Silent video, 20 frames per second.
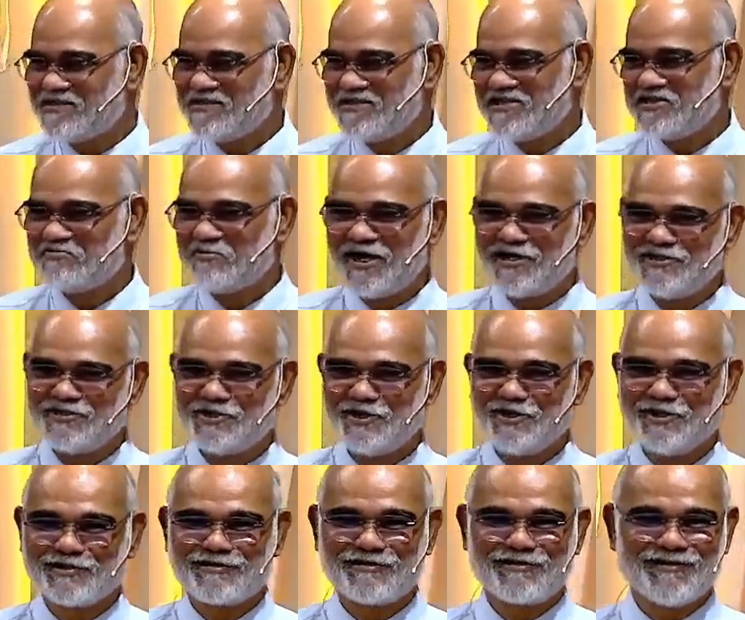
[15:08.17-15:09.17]
I see smiles
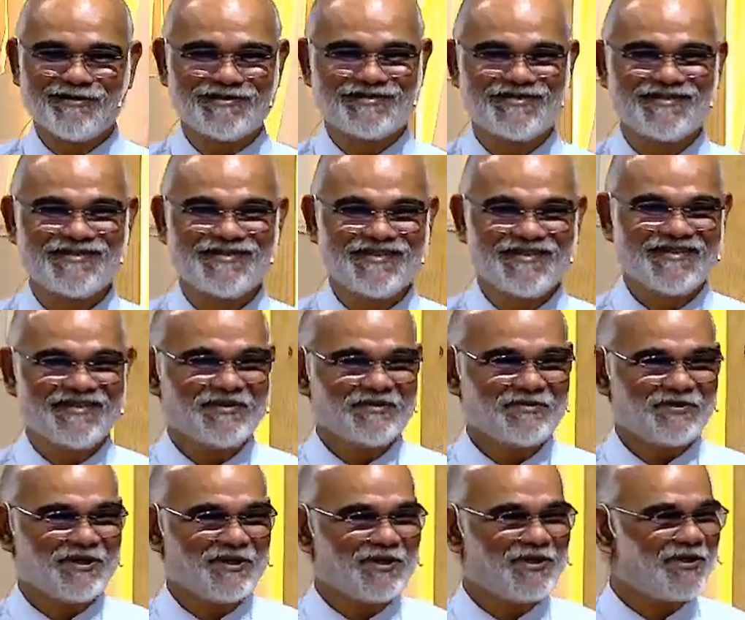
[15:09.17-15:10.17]
all across.
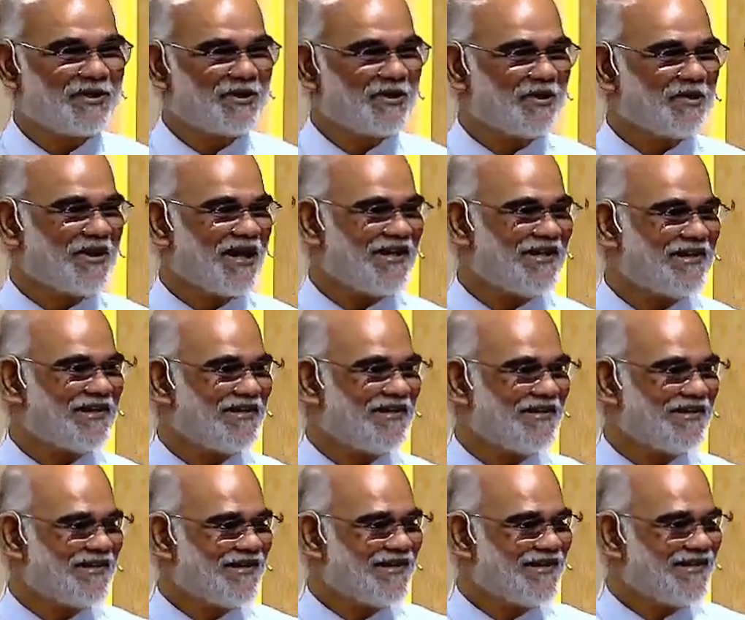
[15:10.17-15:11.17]
We all know that.
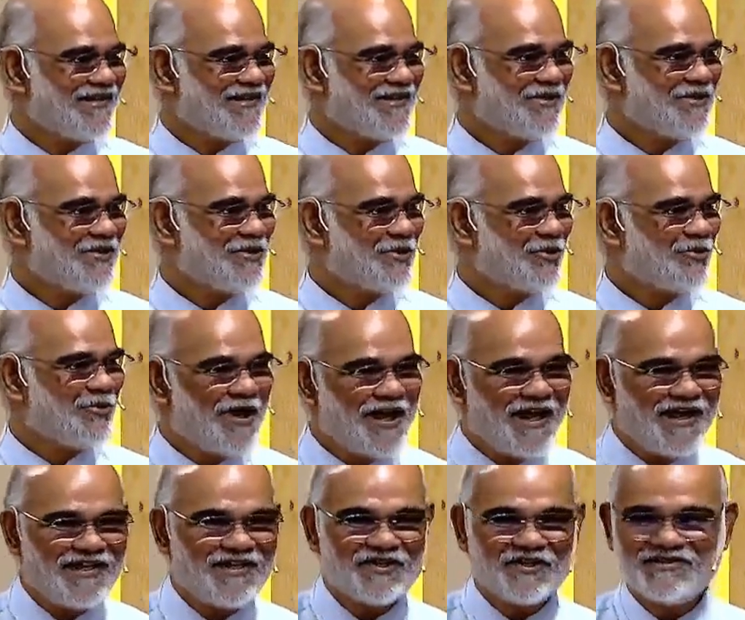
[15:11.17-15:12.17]
To
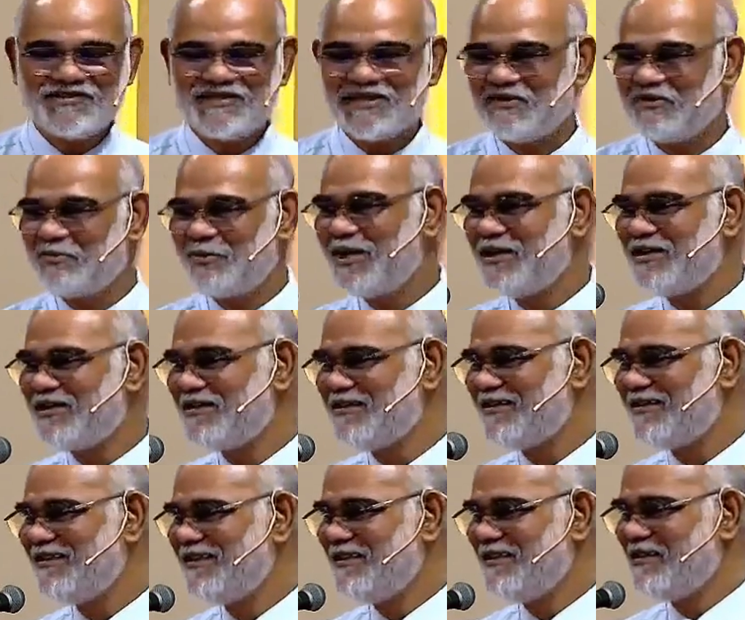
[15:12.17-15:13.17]
wait on something, we're
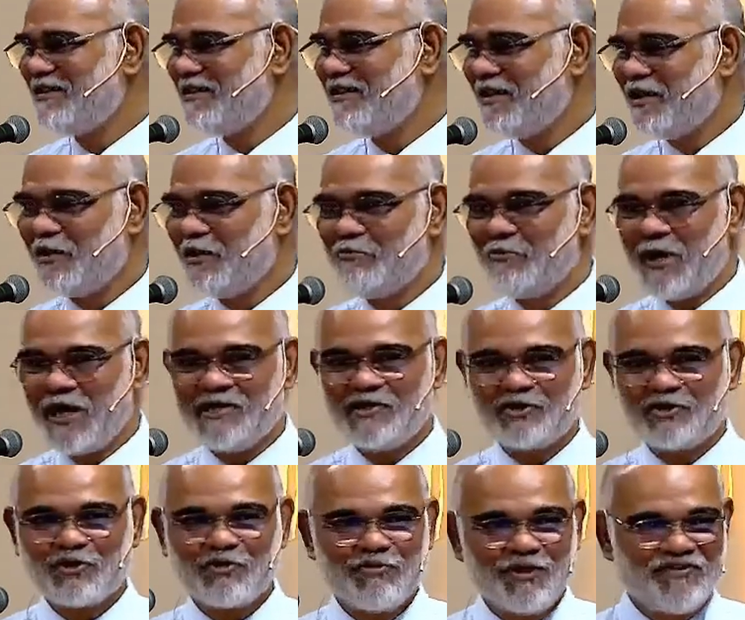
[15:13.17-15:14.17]
a a
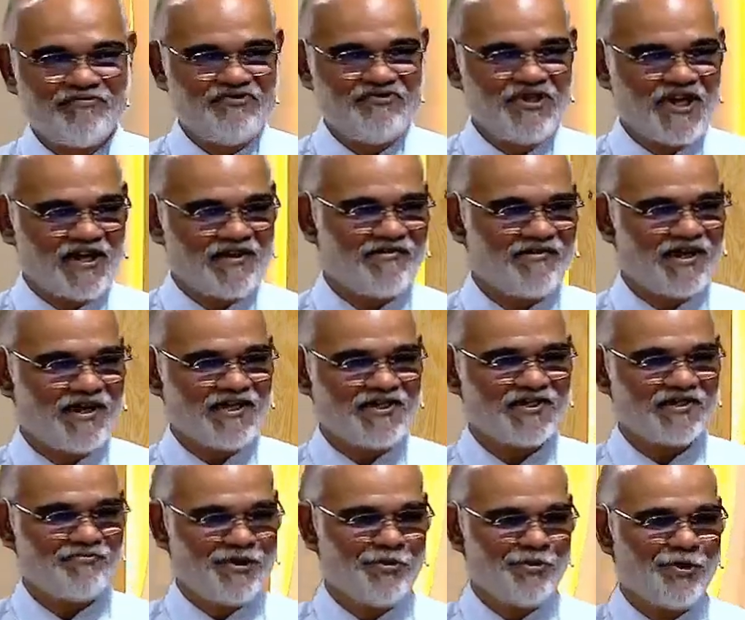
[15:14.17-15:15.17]
microwave
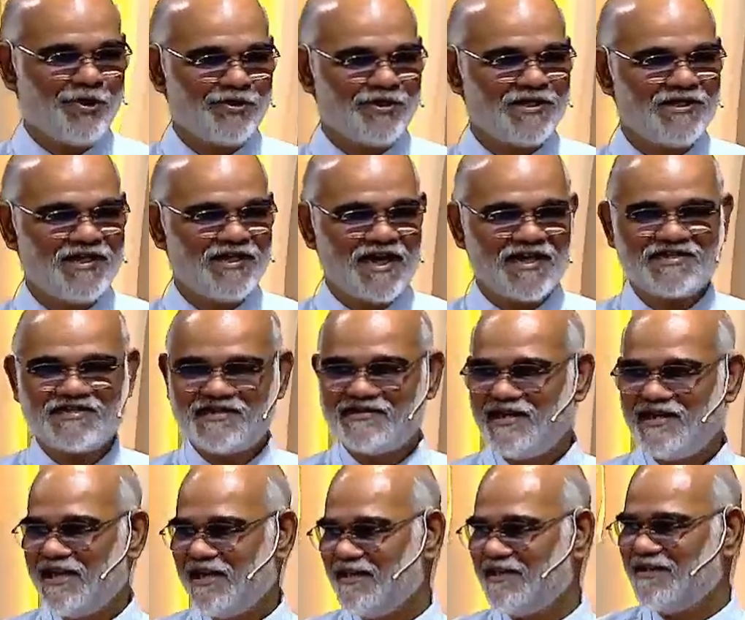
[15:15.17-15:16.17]
generation. We want it
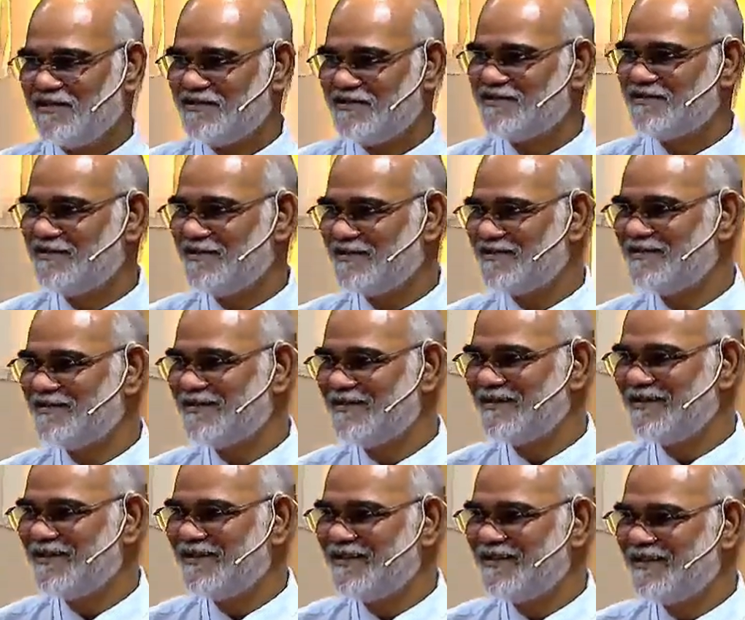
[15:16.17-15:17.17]
yesterday, isn't it?
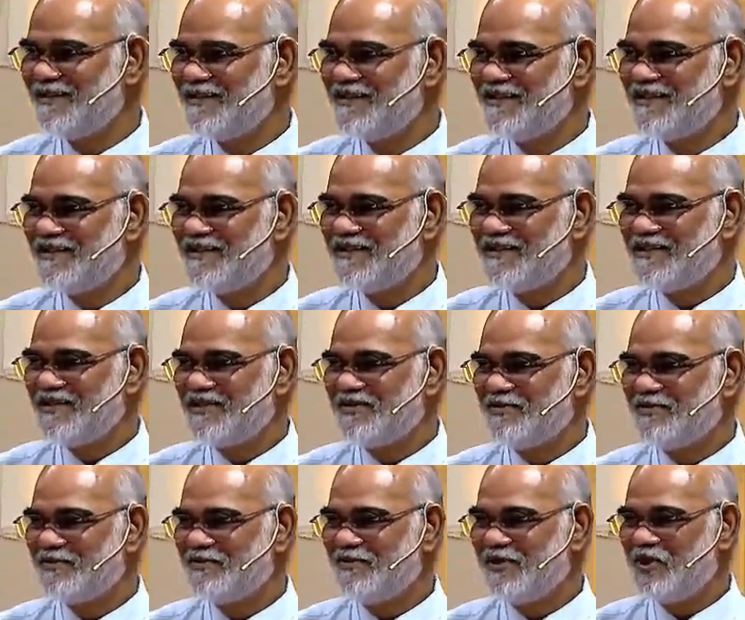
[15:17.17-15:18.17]

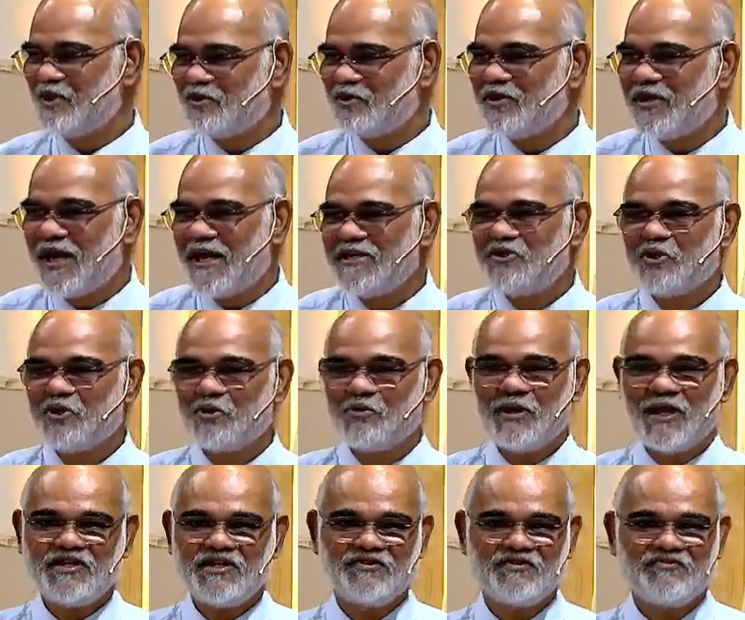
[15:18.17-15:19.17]
We don't like to
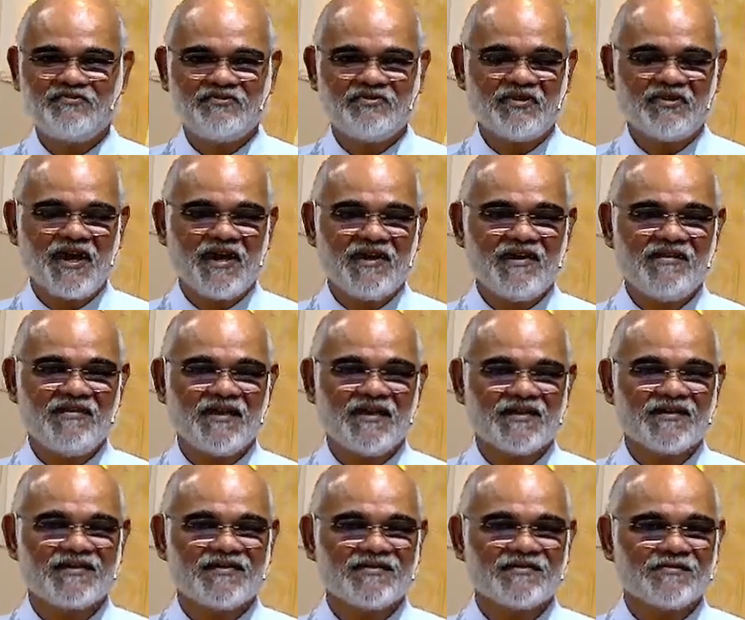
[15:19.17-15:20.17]
wait for anything.